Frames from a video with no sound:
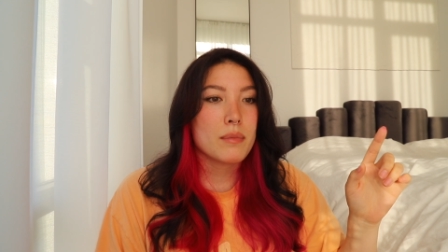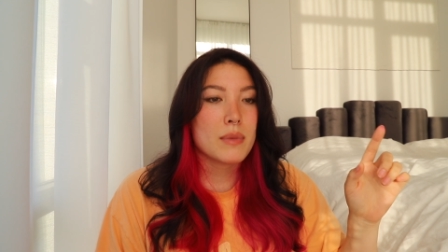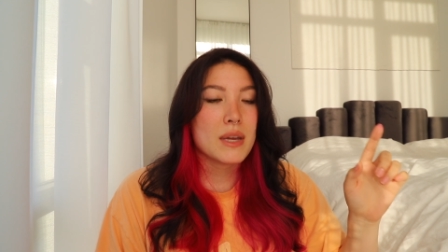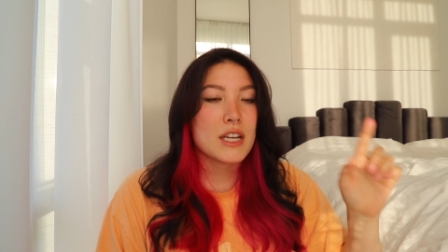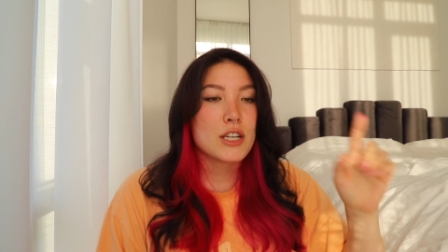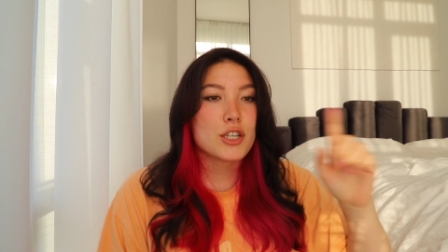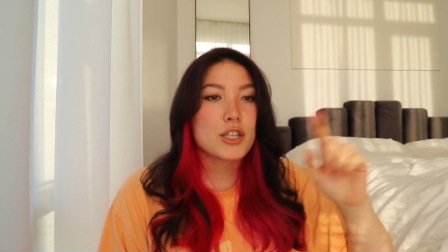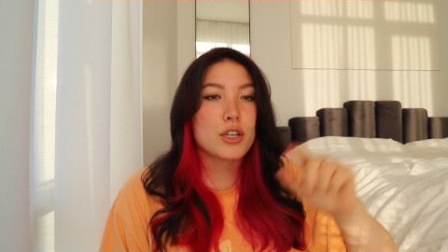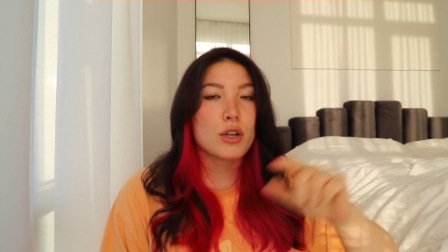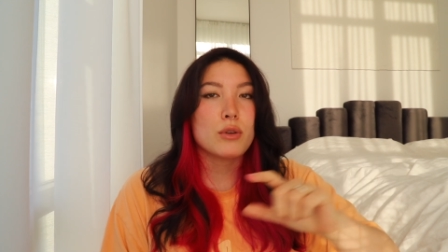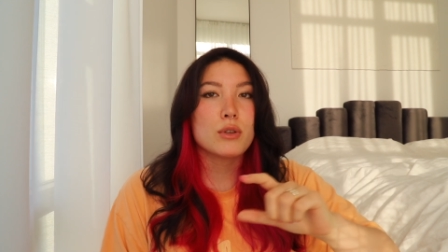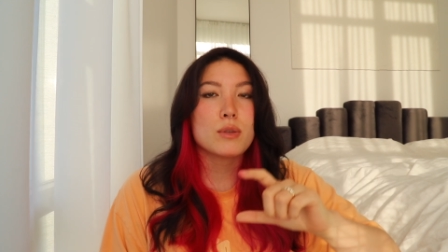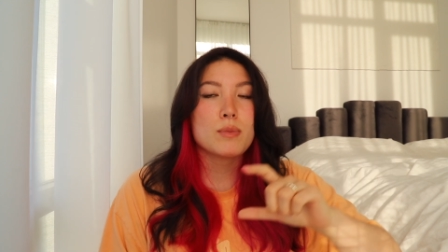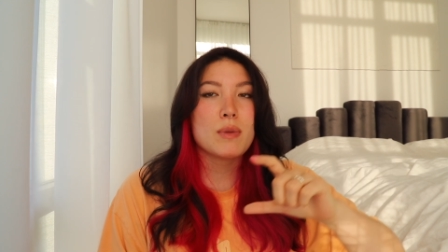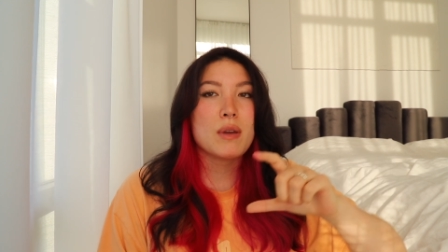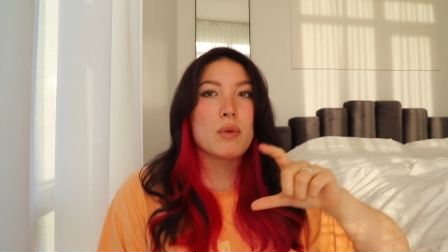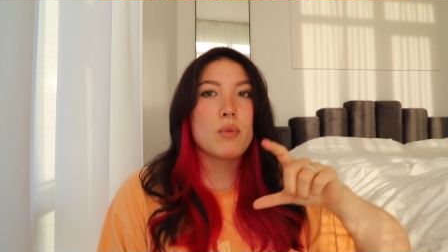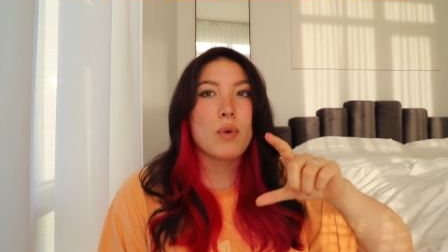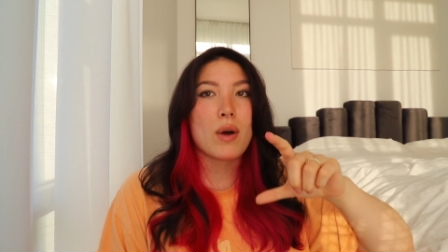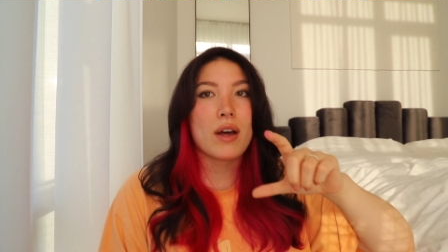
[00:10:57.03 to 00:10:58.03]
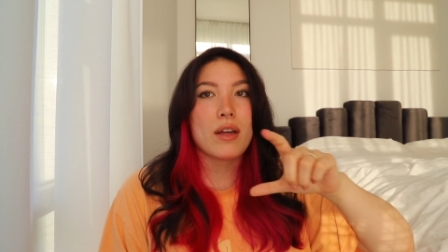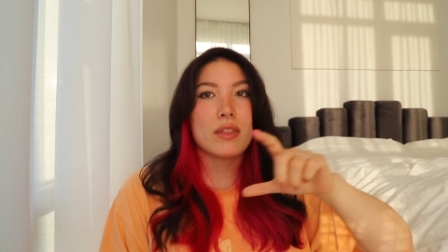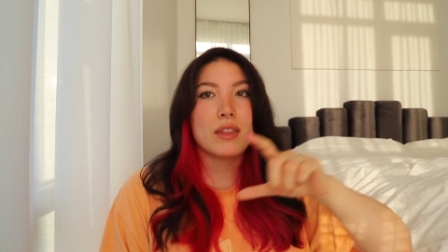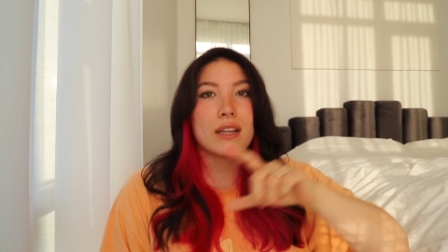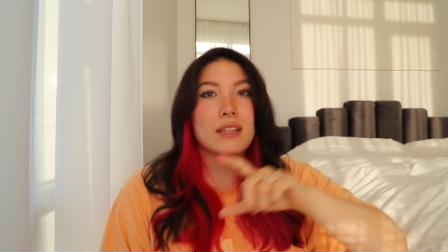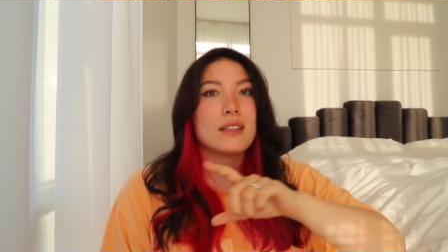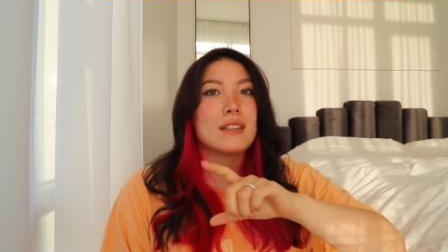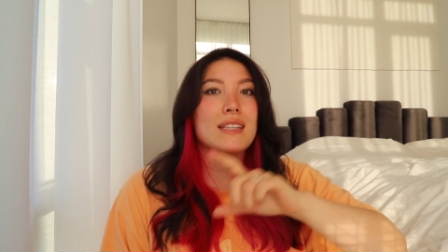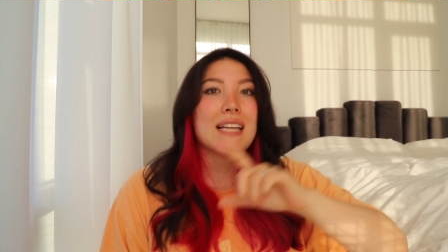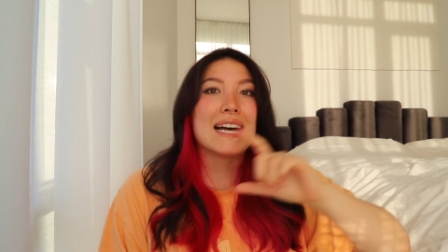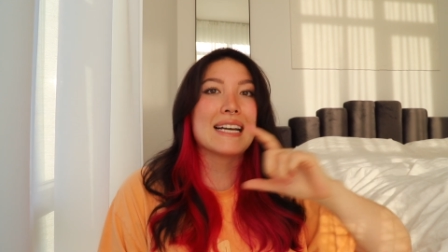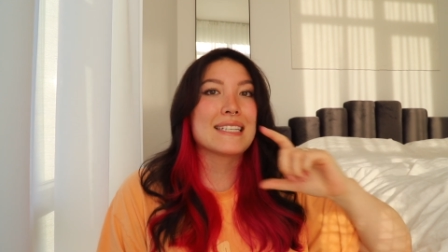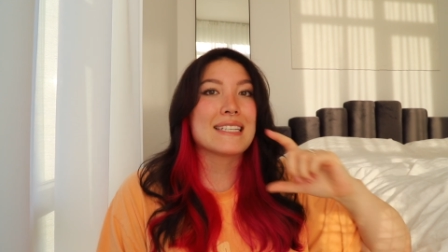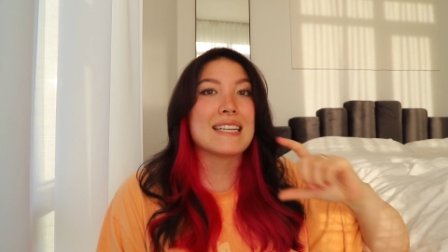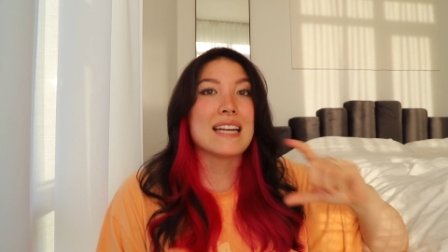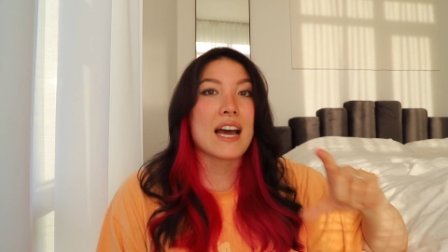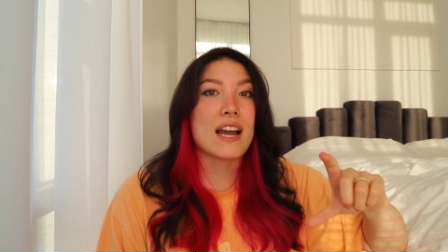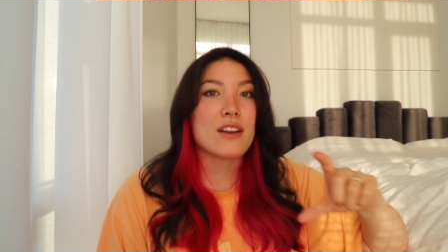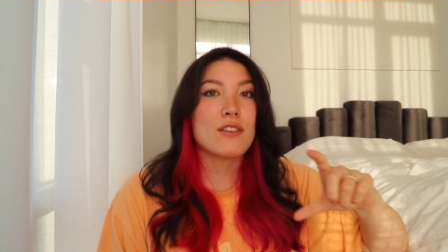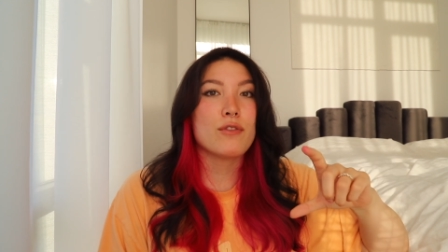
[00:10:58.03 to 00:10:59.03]
It shows me what like the last
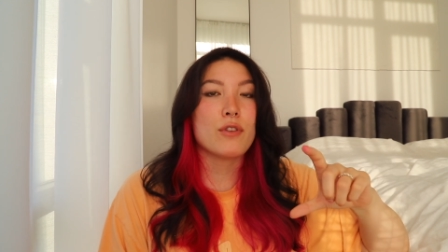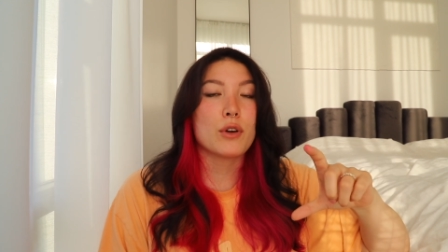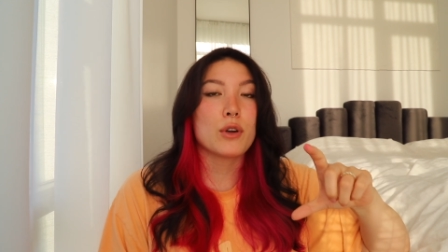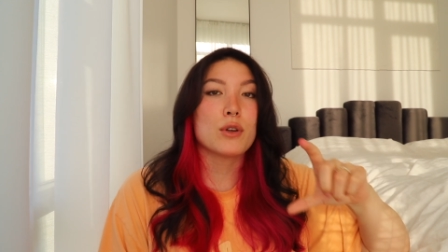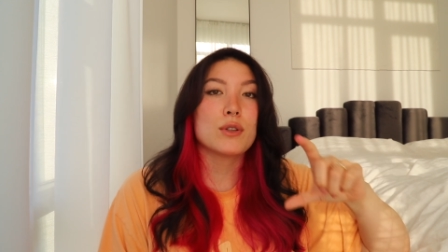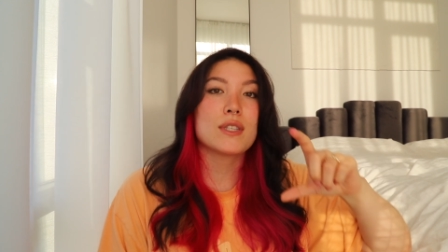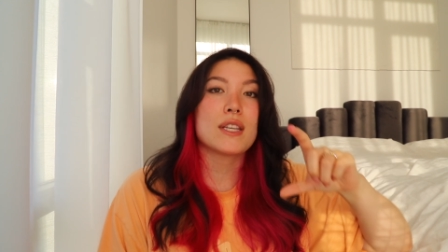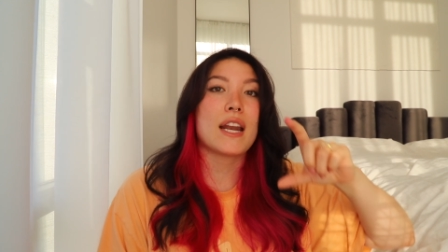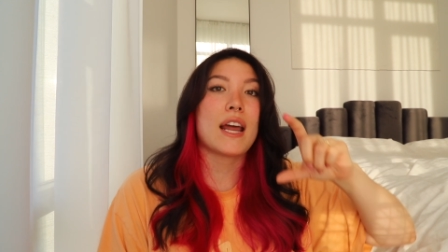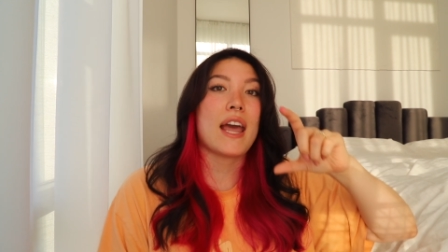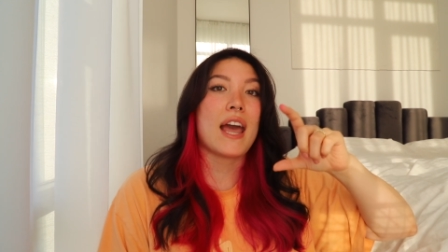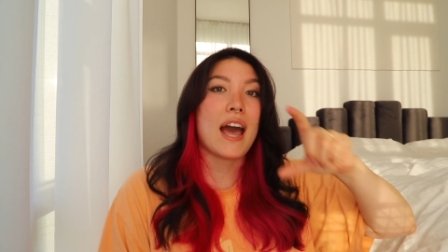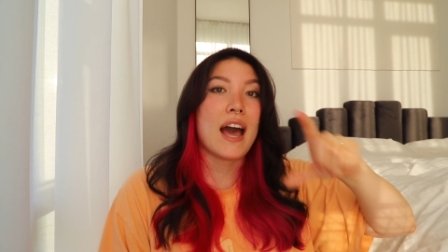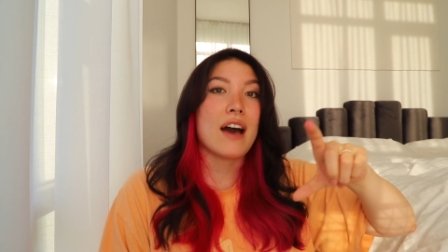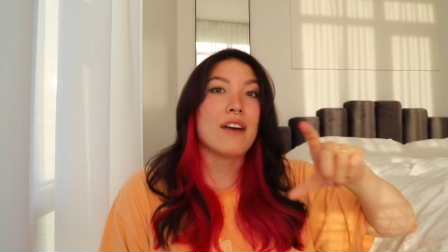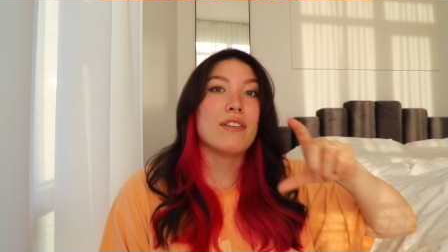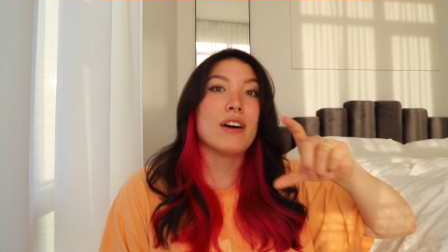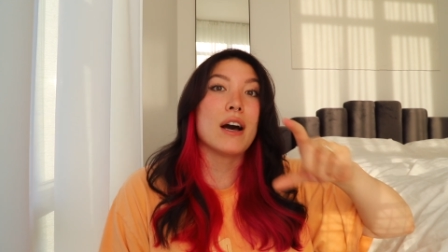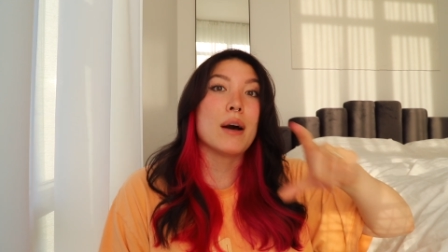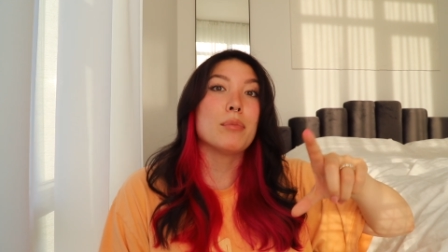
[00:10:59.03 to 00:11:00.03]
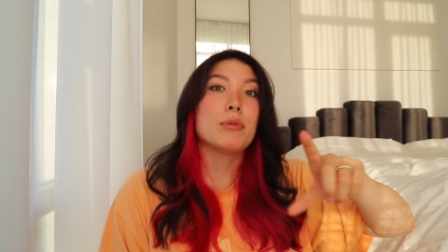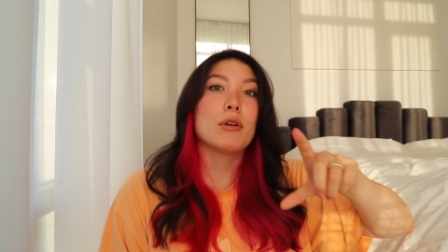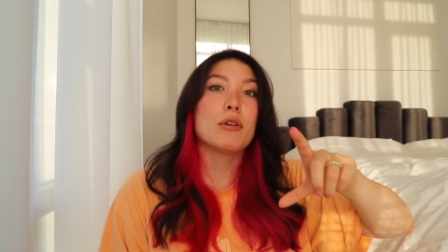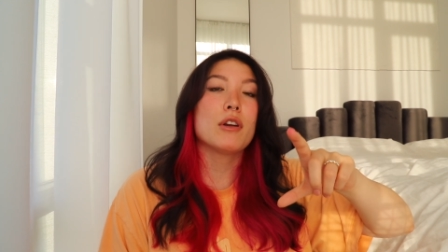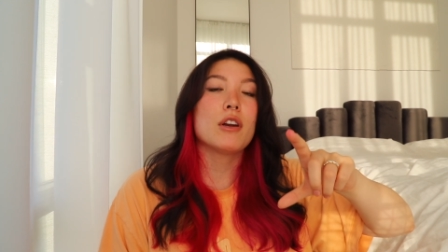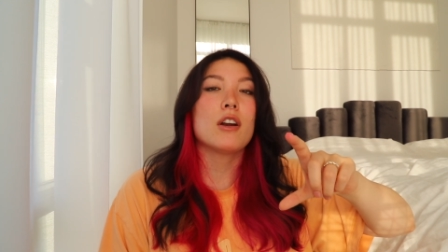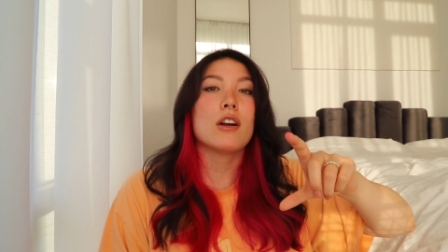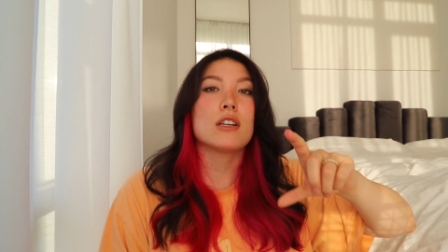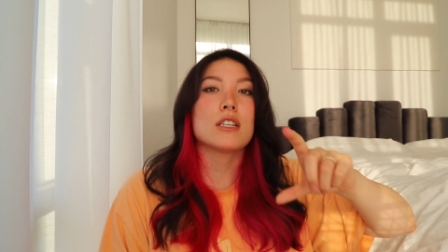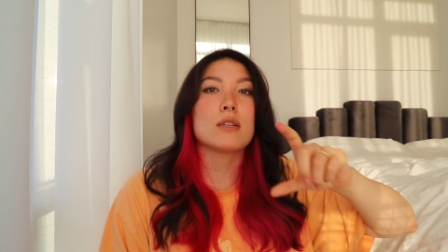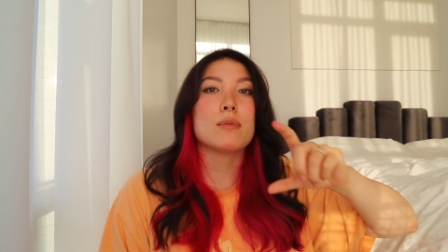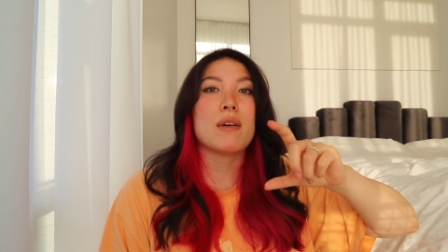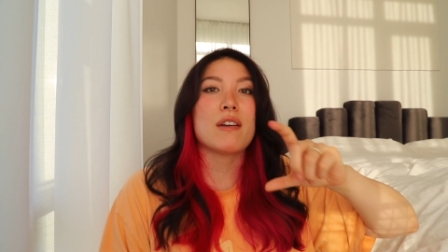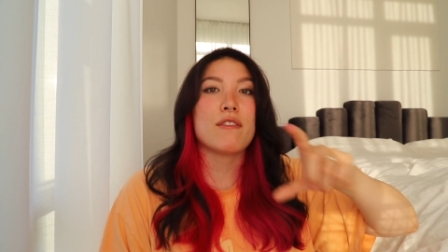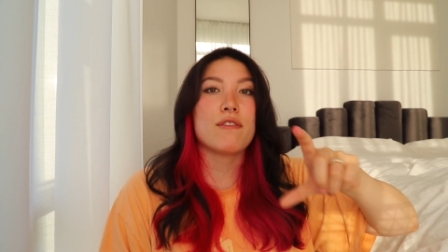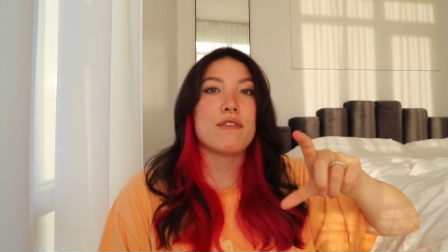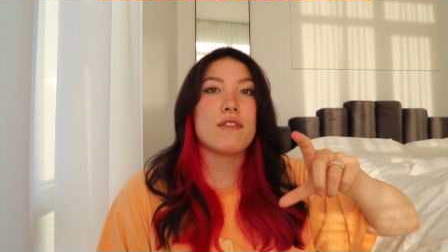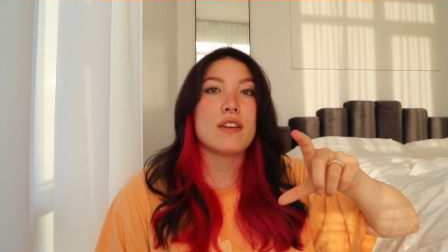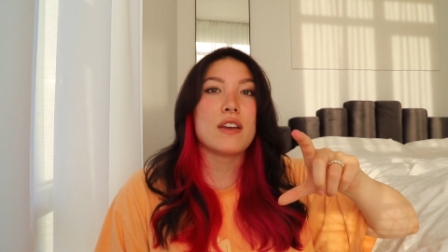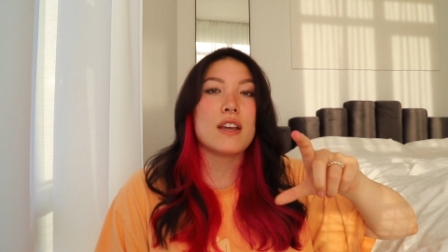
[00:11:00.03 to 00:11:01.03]
9 photos that I have uploaded onto my
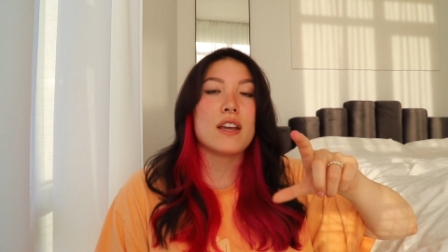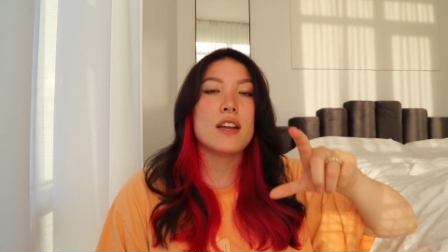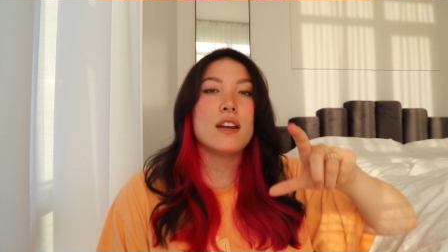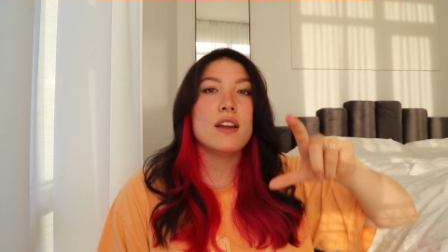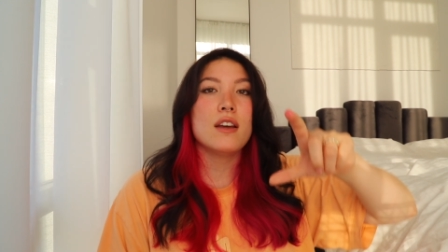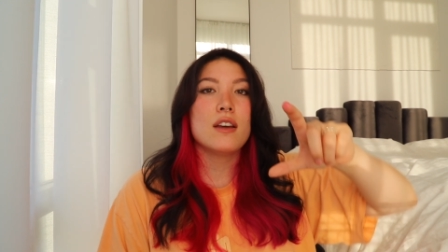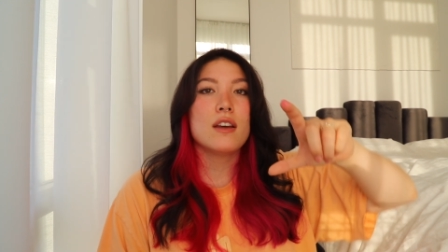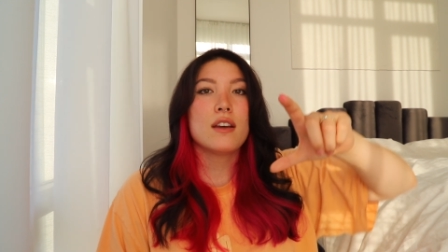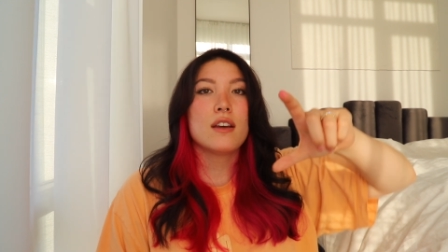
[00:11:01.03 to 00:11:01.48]
feed